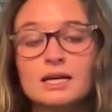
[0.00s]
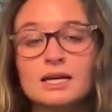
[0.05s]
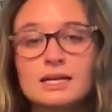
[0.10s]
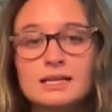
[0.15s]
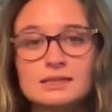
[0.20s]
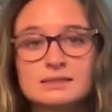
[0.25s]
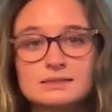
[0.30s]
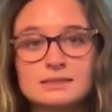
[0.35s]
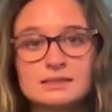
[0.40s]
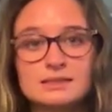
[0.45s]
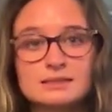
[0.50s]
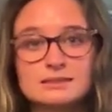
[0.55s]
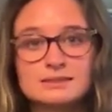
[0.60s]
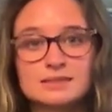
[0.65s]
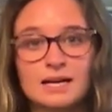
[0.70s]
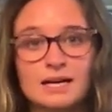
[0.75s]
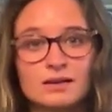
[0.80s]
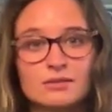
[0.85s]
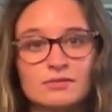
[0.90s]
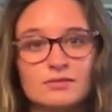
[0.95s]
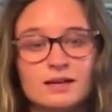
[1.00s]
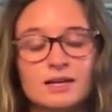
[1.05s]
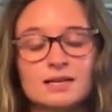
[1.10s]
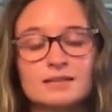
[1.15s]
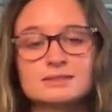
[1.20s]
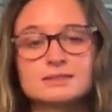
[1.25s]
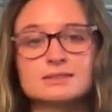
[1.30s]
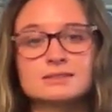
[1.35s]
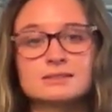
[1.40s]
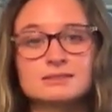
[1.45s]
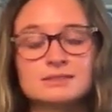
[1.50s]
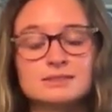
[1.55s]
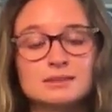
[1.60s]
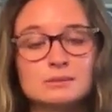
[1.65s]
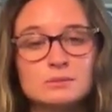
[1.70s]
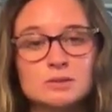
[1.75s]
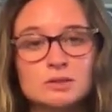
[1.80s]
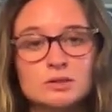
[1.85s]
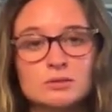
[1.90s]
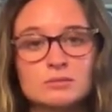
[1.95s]
is the side effects and
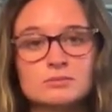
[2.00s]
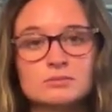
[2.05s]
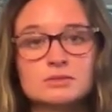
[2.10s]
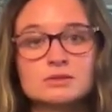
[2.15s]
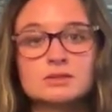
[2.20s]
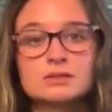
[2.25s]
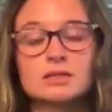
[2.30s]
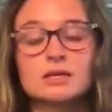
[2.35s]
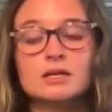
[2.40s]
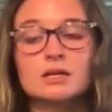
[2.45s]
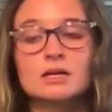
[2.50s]
symptoms,